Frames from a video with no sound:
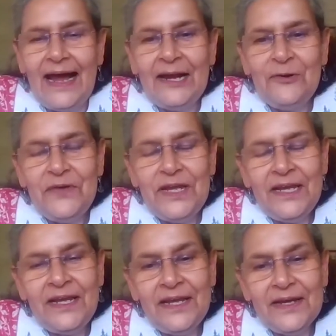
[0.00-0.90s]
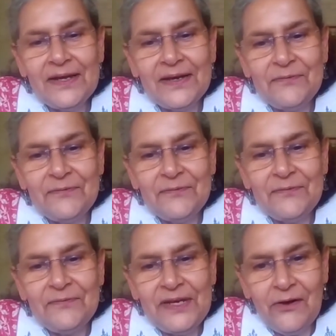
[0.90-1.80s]
And we
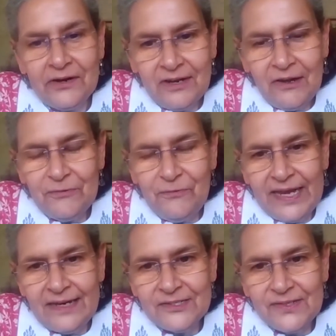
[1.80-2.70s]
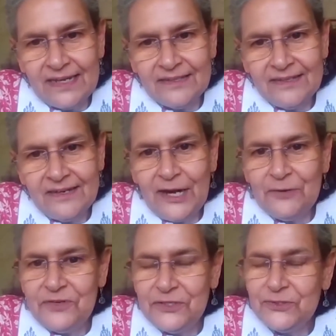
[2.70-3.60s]
got along well together,
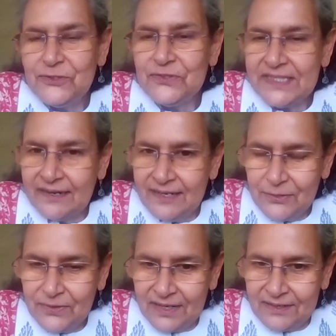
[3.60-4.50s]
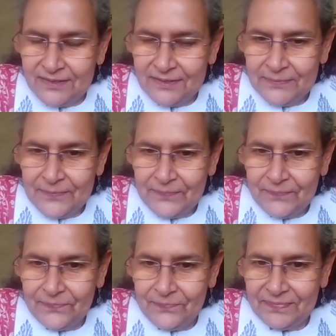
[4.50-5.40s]
and we used to study together.
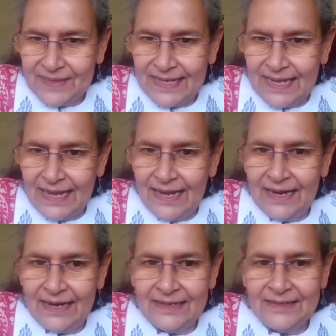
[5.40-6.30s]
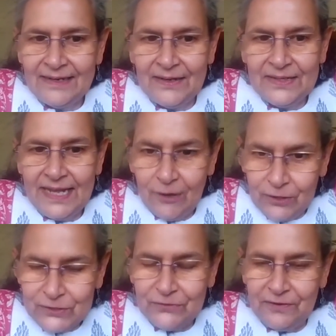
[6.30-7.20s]
And they
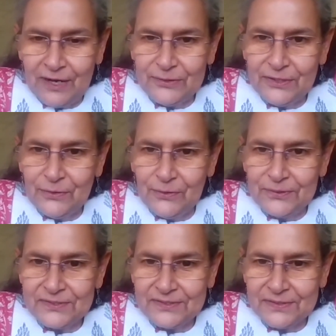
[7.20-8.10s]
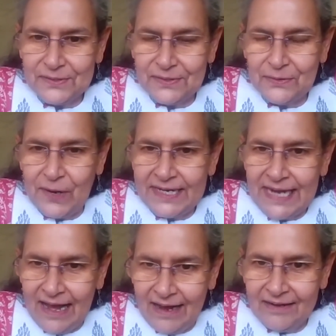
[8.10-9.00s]
also found the course
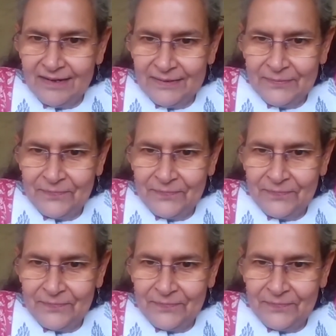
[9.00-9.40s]
quite hard,